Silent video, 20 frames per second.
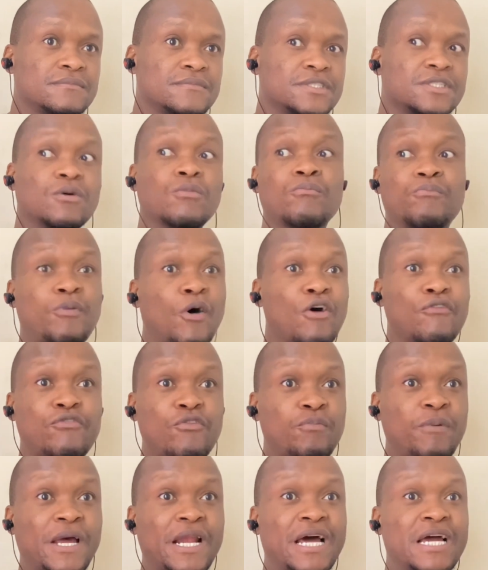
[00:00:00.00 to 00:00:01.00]

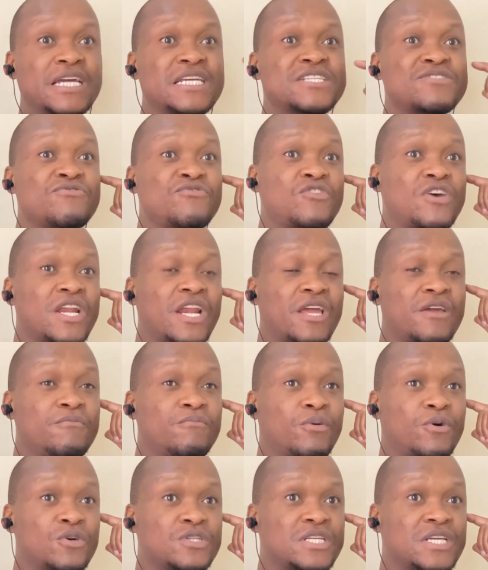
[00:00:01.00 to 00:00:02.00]
Mpofu Pela is very
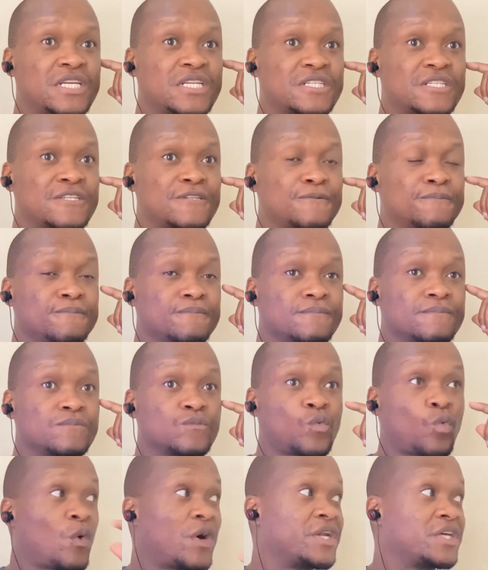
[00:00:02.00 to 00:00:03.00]
important
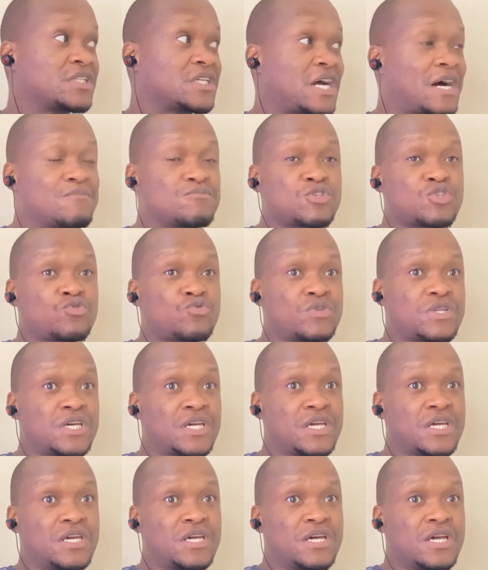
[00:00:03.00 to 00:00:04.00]
when it comes to
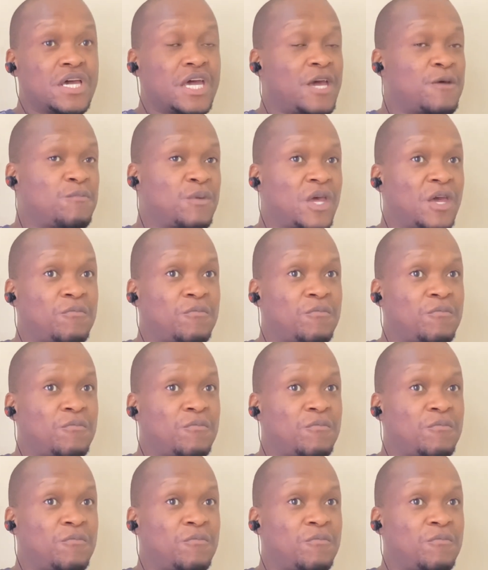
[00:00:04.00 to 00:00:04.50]
the MK